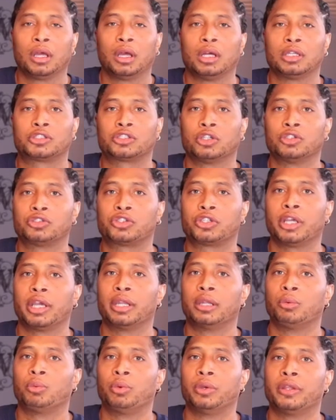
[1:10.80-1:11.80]

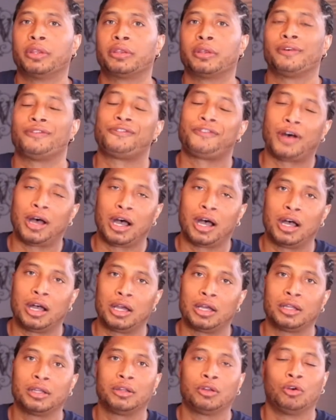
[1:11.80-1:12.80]
associated with a
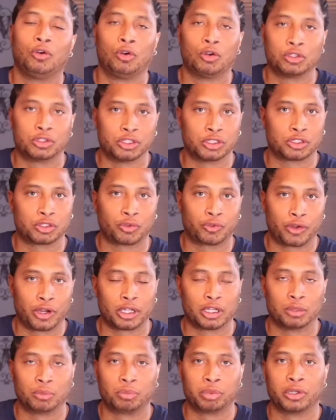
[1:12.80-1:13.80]
fawn or just a
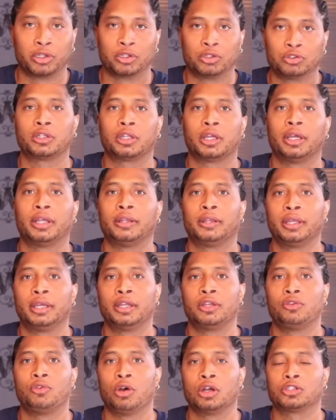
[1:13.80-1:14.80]
regular brindle. And
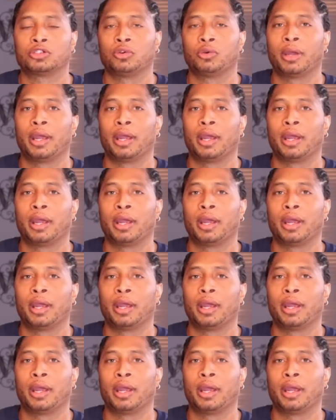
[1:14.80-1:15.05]
then you also